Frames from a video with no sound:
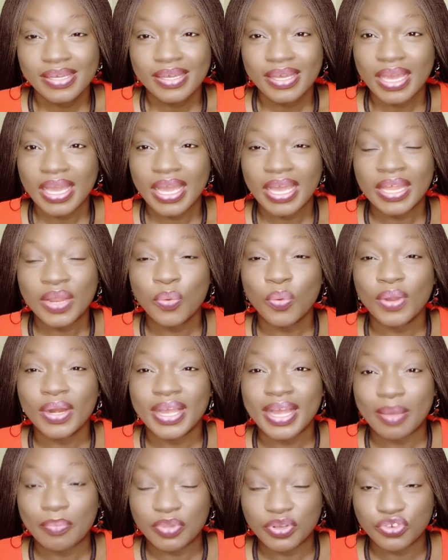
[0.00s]
Anyone
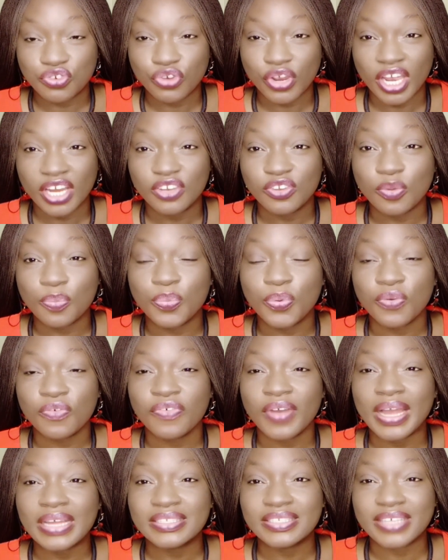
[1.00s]
can be trained to
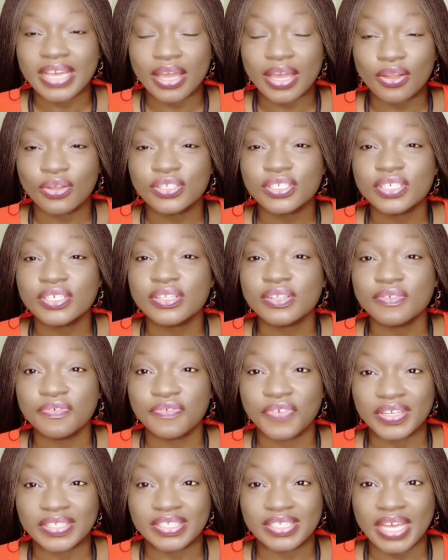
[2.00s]
provide psychological
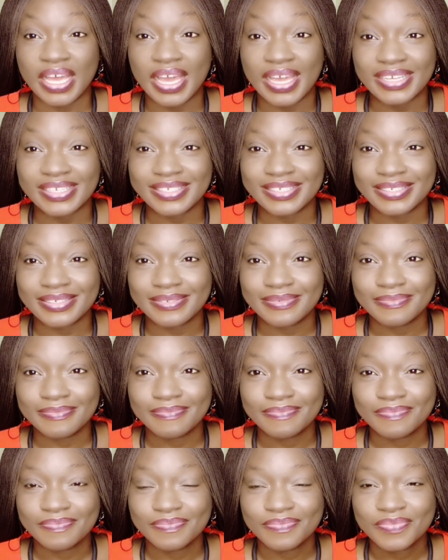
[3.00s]
first aid.
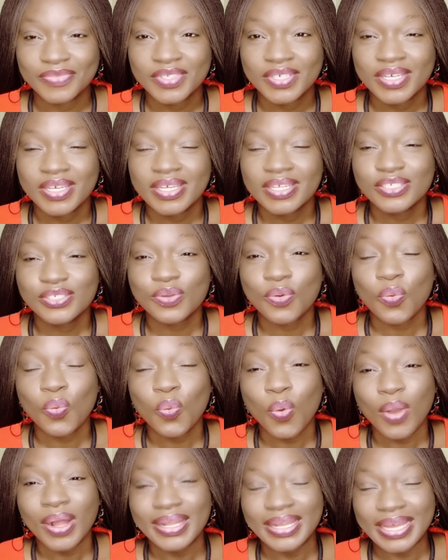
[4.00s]
So
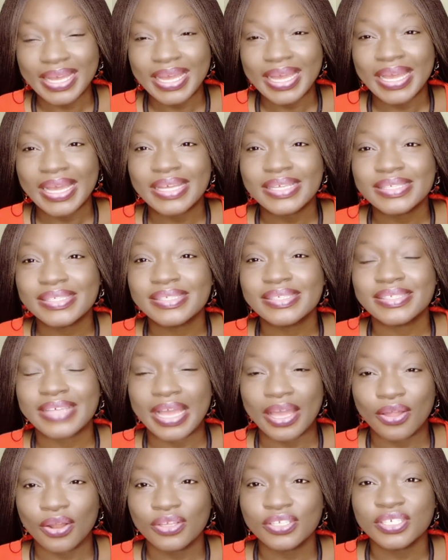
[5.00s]
what is
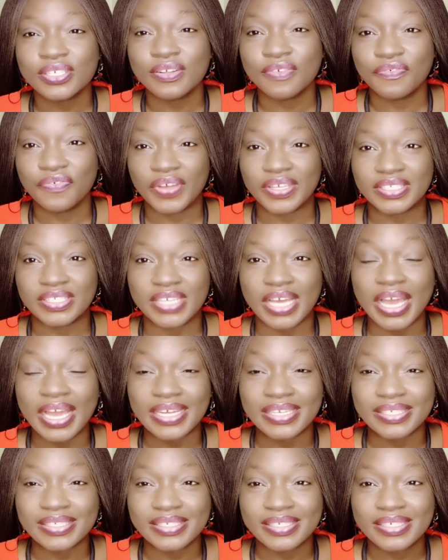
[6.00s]
psychological first
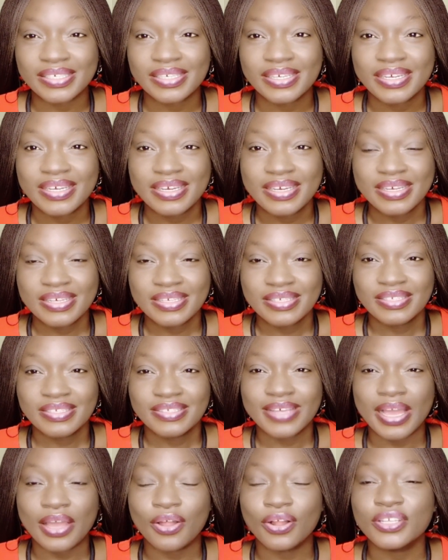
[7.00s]
aid?
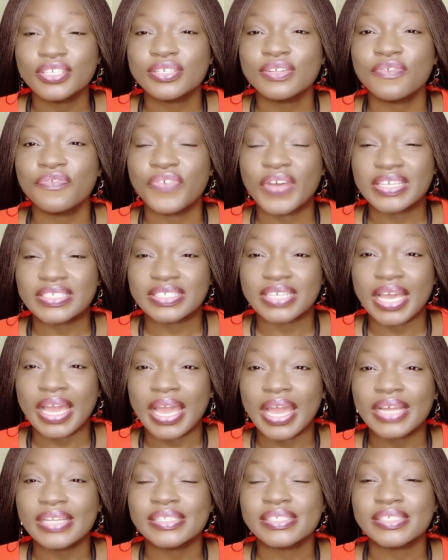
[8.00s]
Psychological first
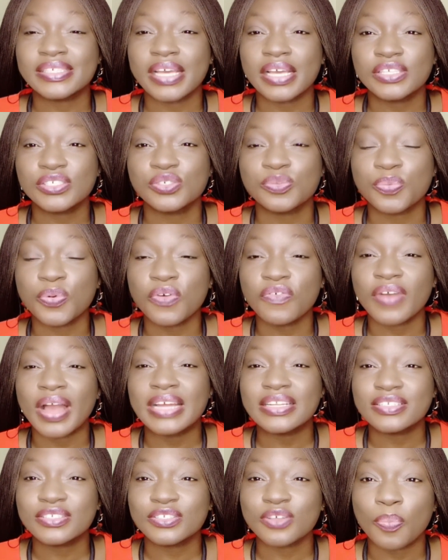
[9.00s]
aid seeks to
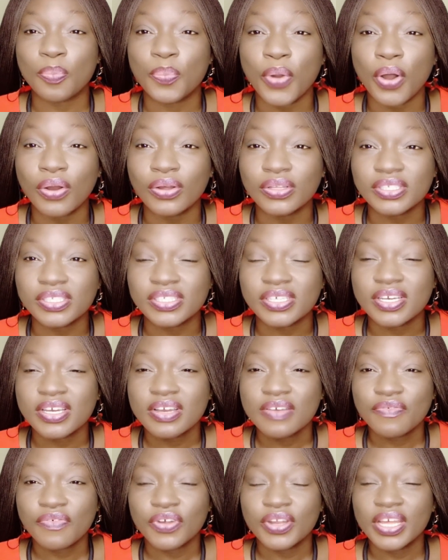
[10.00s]
provide support
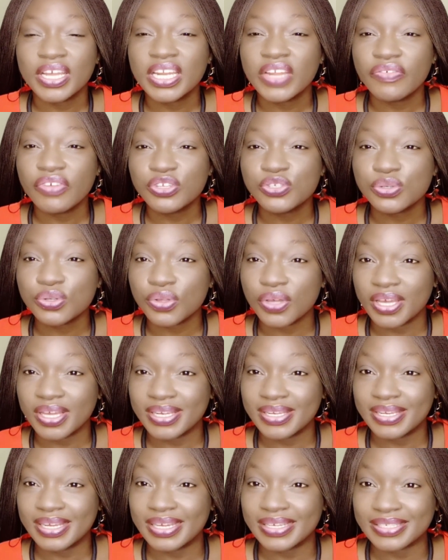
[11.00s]
for the individual
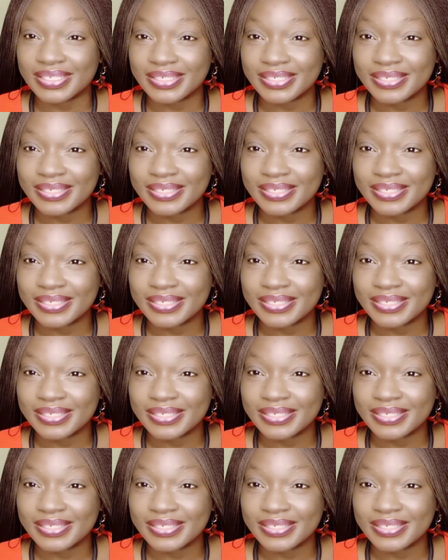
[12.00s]
in need.